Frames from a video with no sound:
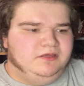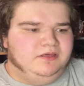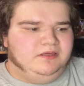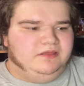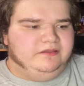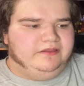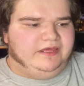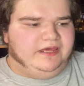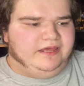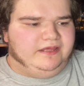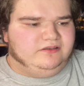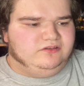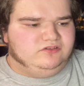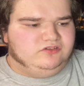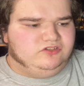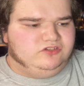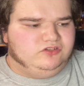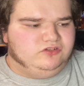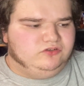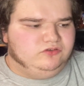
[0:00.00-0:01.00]
They had
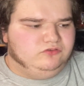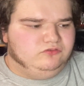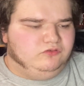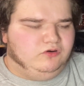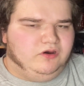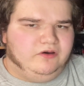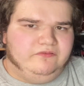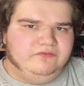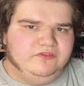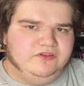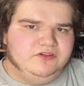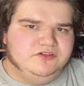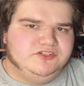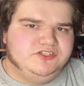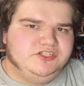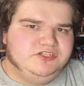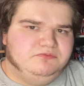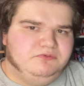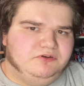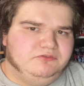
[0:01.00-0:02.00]
2 of the
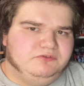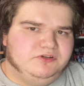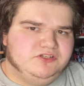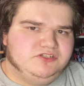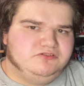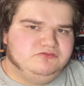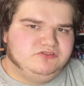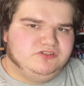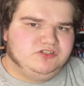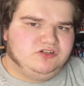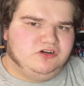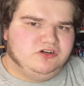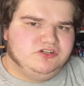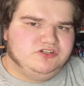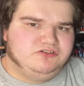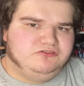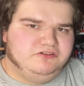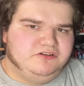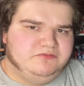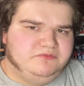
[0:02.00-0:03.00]
G1 reissue
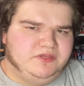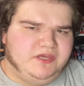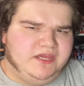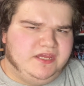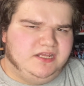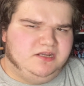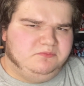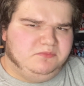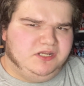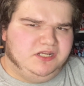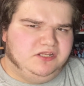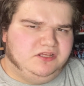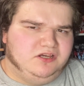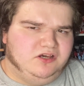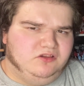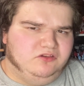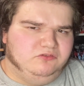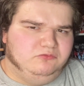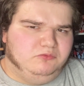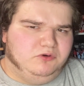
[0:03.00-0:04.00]
Starscream, the animated
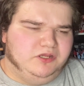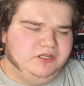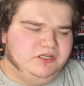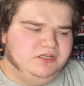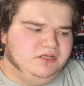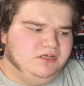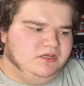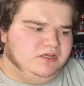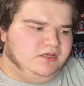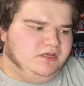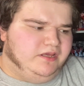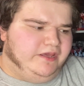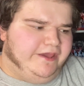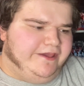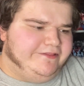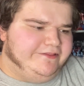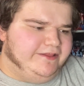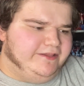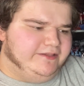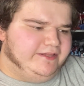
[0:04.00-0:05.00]
colored one,
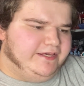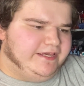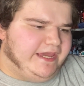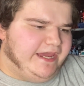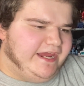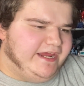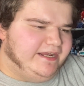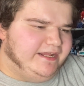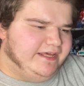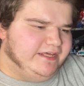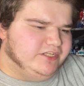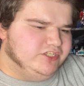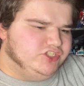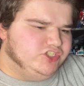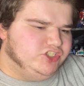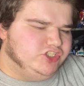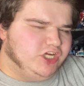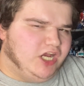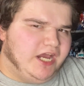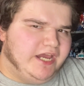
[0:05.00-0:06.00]
and then they had a
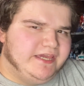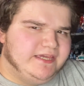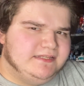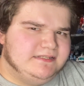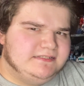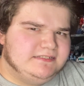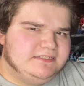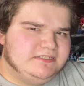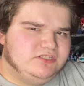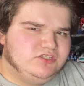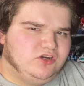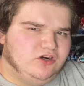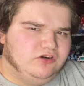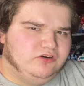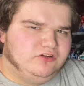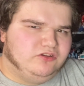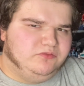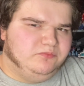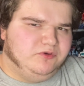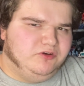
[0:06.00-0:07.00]
giant Dark
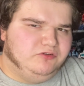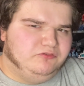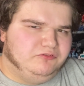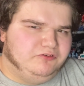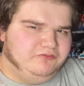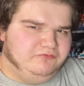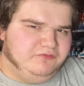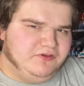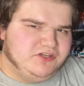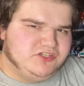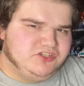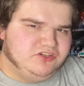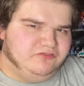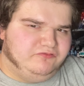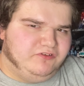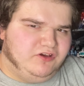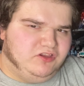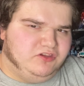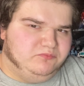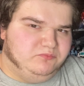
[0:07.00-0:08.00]
of the Moon or Revenge of the
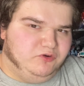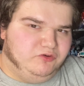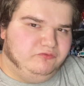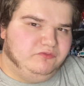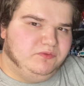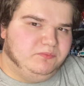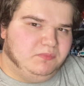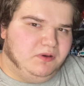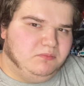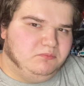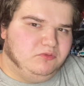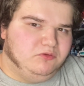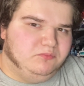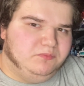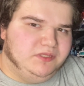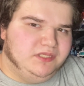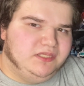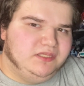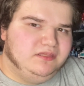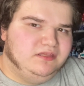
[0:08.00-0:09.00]
Fallen movie
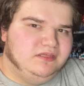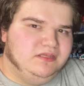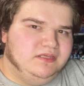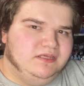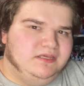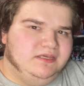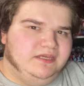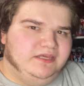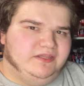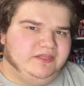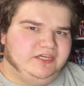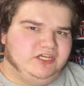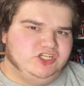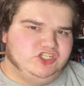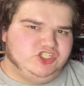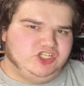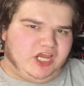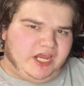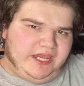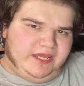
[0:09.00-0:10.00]
Bumblebee in like a
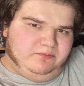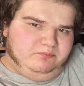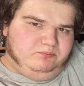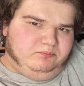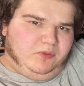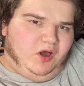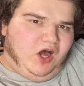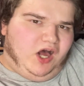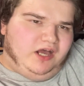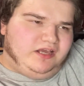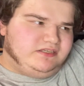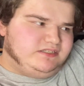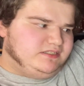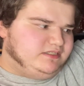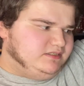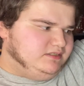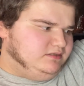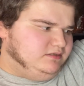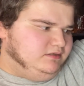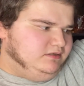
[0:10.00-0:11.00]
giant
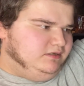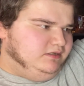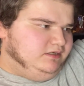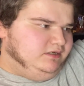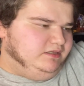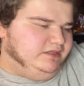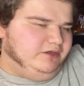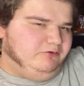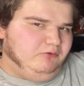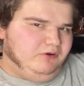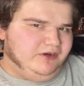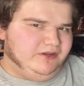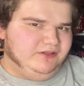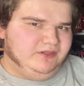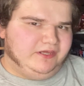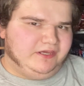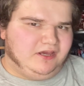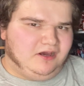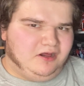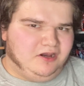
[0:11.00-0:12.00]
box. They wanted
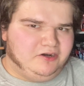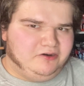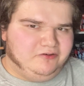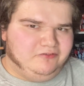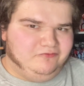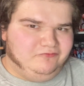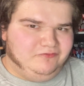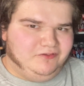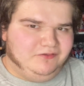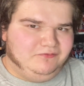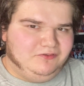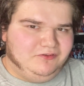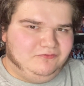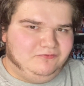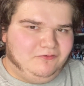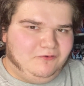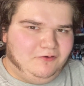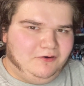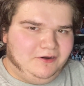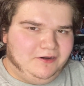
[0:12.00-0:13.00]
like 150
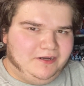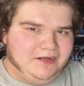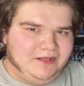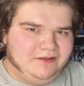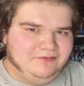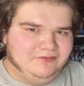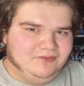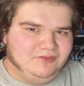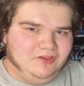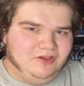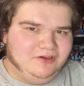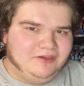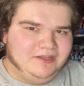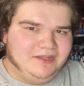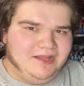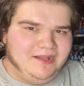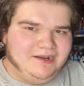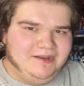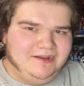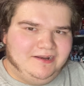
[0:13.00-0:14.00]
for it, and I was looking
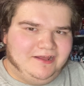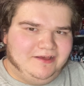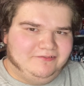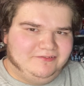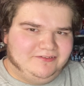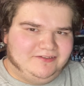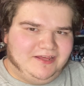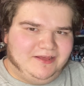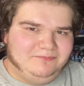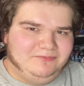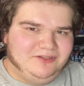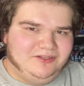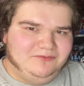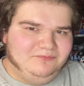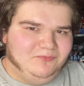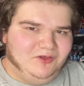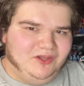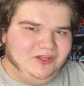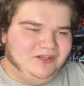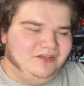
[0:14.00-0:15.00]
at it and I was tempted,
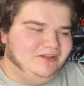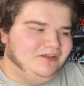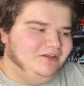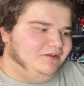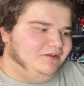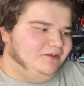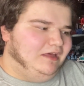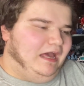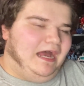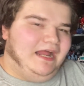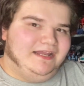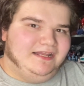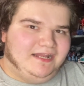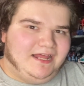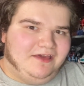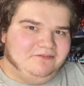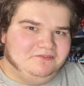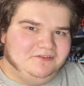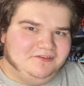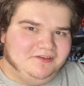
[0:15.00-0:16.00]
but I didn't
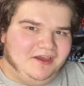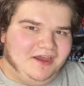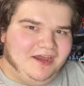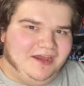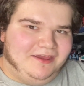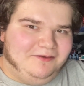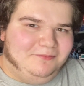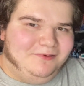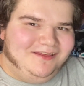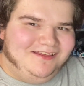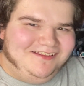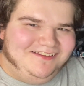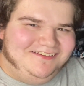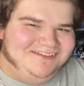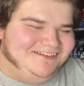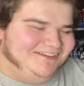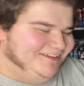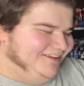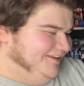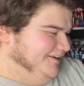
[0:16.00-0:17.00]
have the time,
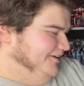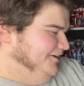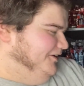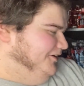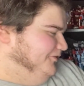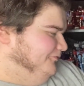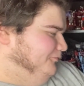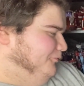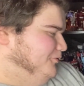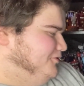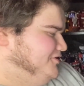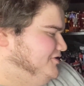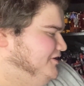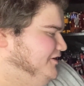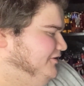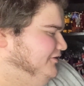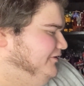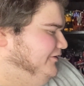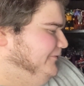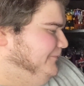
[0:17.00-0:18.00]

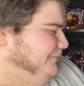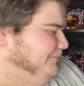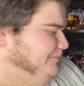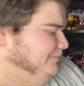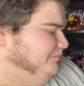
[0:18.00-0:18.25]
unfortunately.